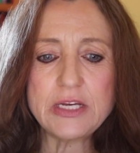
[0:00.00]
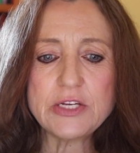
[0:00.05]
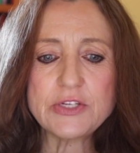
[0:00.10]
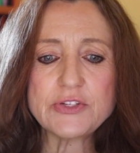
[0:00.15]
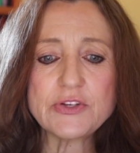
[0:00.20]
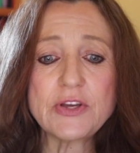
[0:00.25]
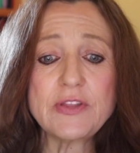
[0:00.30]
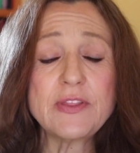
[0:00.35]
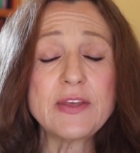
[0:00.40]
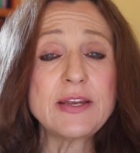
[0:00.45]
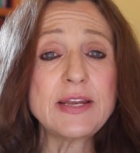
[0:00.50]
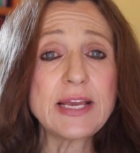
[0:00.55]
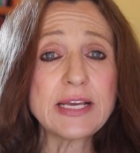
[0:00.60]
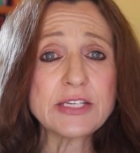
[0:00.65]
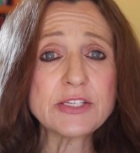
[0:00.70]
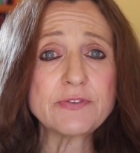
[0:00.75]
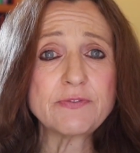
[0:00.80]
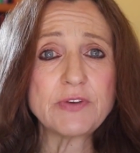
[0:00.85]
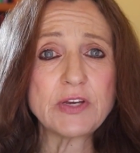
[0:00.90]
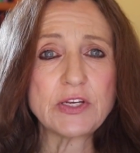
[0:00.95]
So in the
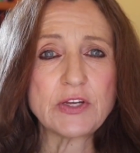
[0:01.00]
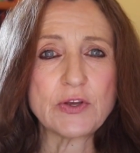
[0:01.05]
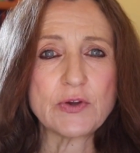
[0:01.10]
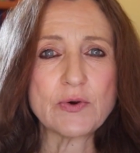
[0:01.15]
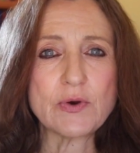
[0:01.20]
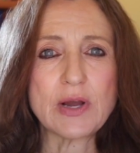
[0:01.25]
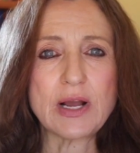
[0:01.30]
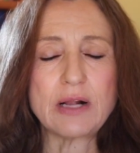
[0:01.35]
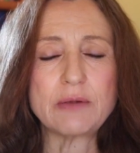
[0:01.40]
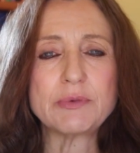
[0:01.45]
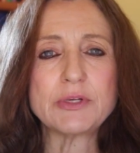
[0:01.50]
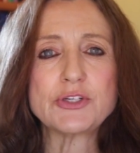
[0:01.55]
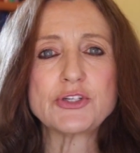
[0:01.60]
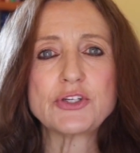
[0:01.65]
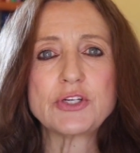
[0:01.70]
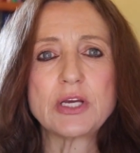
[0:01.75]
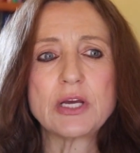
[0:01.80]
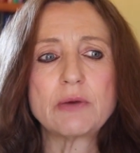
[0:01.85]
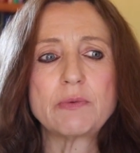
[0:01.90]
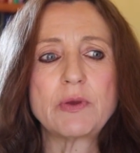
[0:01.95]
next video, I will
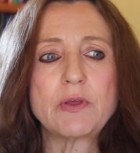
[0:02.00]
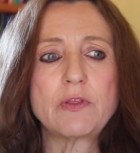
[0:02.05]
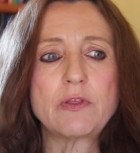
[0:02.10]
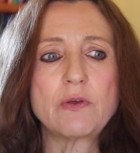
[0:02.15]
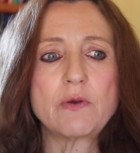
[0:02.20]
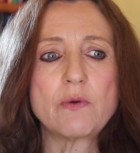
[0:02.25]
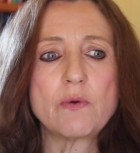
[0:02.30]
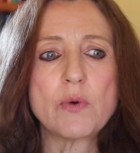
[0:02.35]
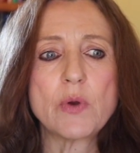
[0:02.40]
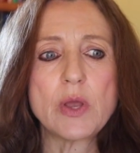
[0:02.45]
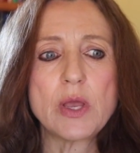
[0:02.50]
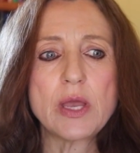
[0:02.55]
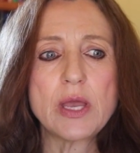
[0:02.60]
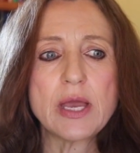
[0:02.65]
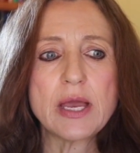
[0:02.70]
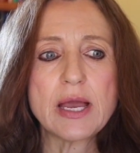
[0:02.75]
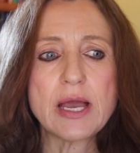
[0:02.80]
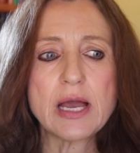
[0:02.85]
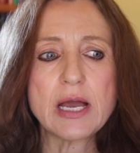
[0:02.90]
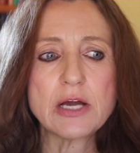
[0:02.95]
share with you
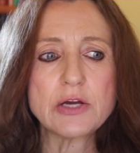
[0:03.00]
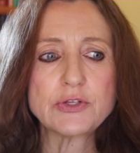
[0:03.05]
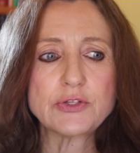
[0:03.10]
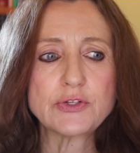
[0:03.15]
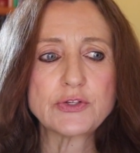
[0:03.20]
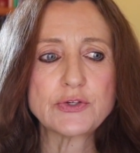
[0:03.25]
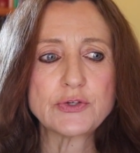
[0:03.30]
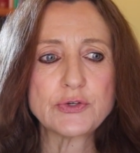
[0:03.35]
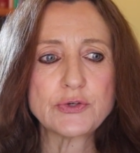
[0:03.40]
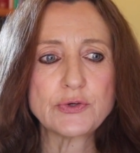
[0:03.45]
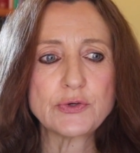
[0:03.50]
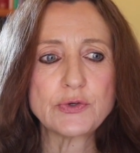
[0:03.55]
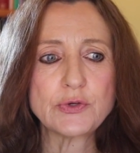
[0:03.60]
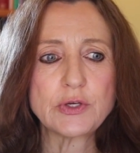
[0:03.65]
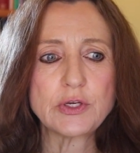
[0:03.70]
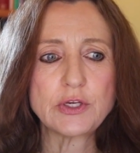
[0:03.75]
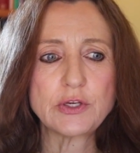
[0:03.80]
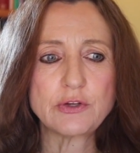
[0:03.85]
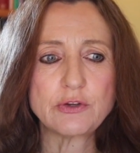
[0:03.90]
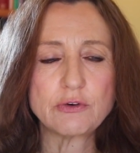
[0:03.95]
how
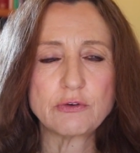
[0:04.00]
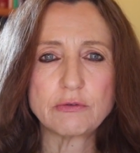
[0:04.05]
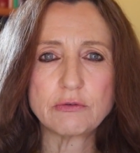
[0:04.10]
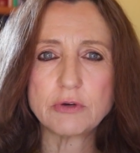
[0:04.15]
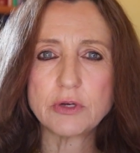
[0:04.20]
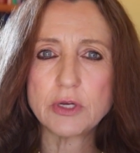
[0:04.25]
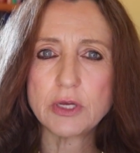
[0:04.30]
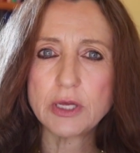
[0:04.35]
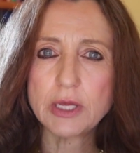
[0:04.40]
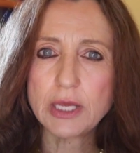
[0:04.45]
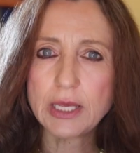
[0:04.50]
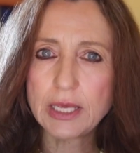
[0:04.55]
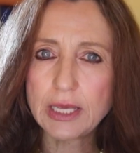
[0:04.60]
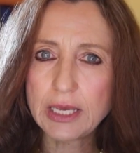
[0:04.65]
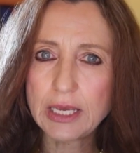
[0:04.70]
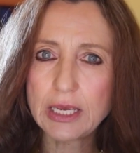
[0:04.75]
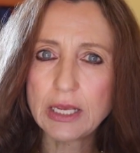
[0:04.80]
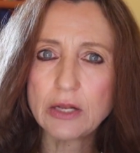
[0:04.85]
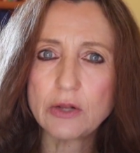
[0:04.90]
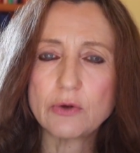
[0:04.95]
to,
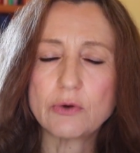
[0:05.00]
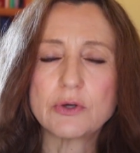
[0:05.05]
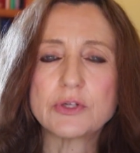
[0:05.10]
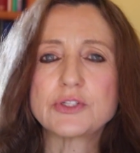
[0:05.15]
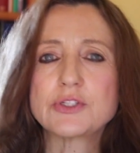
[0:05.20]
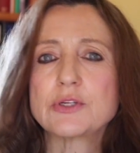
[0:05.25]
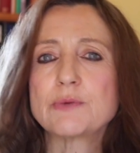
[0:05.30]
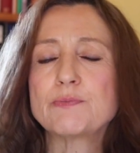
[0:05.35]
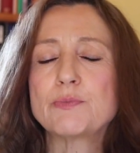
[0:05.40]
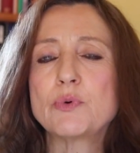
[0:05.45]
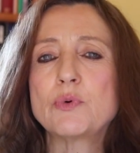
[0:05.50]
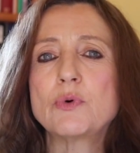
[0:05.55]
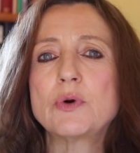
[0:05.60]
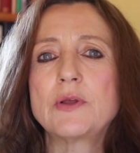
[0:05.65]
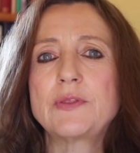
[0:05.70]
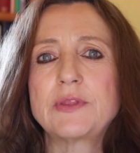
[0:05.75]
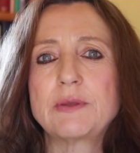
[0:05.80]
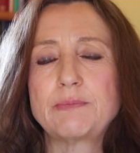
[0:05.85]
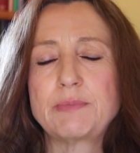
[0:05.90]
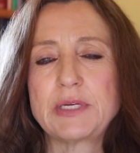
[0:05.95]
heal or
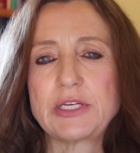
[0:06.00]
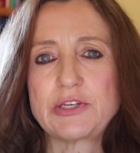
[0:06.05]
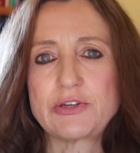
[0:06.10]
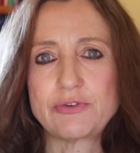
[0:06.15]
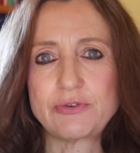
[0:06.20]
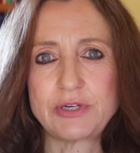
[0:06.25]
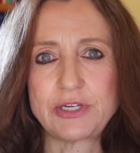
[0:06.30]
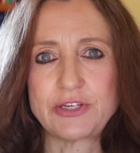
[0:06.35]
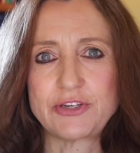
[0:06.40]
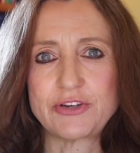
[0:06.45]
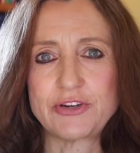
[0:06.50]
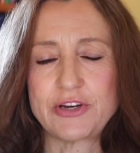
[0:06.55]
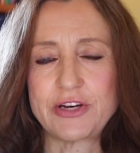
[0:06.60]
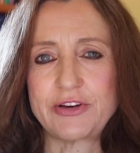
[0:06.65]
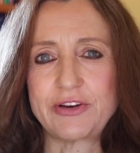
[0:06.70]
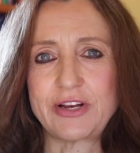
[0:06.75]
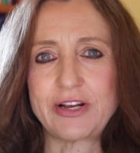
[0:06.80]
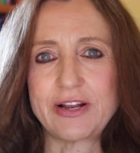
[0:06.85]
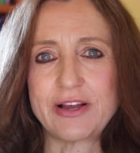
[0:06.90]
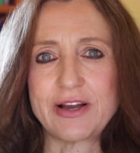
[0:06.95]
support the
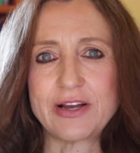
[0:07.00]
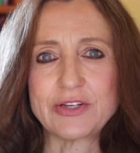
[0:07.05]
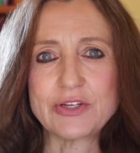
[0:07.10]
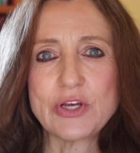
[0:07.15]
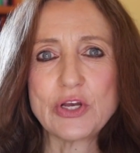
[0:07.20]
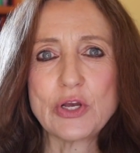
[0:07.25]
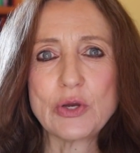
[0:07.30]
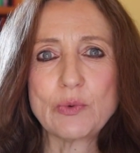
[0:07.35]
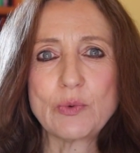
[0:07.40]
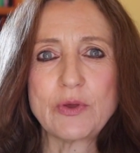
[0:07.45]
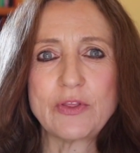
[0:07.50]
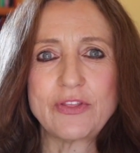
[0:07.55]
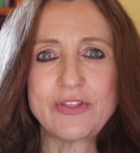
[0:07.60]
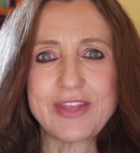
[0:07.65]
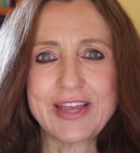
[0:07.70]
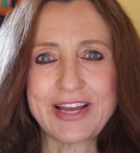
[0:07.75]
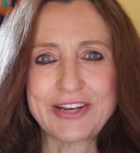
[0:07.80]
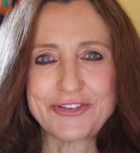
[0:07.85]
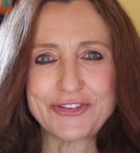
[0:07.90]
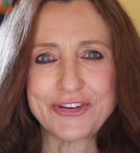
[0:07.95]
pituitary gland with
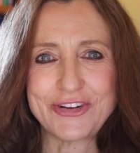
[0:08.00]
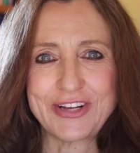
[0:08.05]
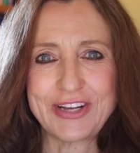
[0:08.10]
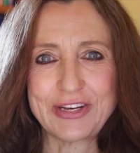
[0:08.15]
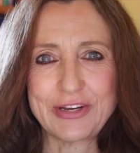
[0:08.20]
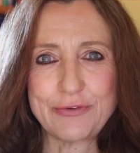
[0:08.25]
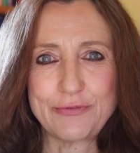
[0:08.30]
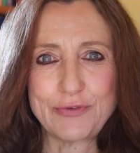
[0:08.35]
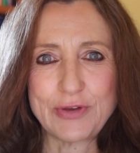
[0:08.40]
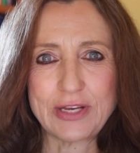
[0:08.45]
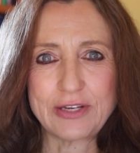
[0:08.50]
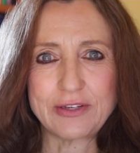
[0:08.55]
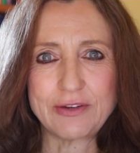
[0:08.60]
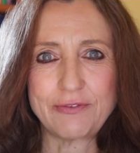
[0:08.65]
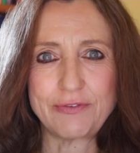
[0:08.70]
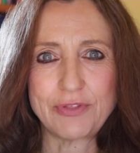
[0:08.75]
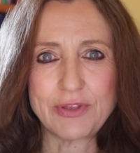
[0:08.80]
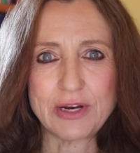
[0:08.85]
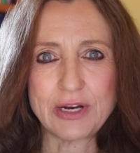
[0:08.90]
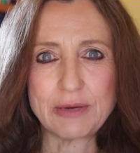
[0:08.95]
natural and
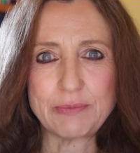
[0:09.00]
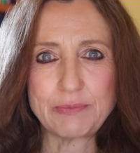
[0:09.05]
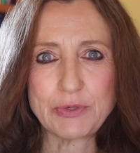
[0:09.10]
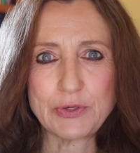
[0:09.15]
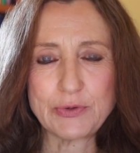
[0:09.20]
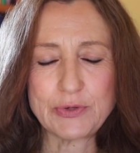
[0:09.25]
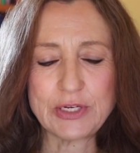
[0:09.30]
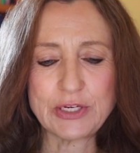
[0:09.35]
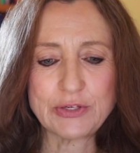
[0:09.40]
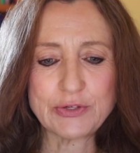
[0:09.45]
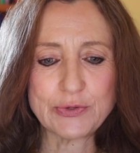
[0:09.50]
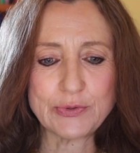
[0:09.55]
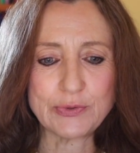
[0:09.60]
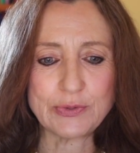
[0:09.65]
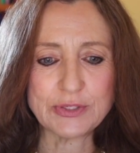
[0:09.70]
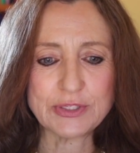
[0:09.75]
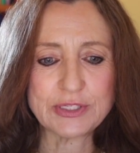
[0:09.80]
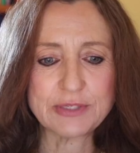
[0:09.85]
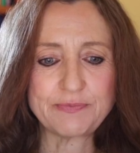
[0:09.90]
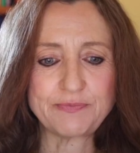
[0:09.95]
effective therapeutic
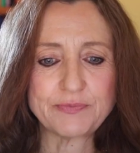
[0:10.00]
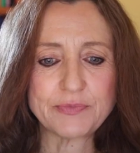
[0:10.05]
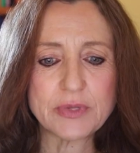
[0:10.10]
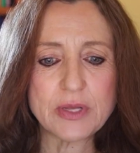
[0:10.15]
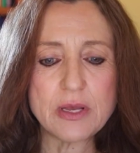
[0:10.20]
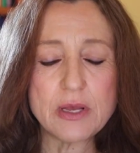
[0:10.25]
tools.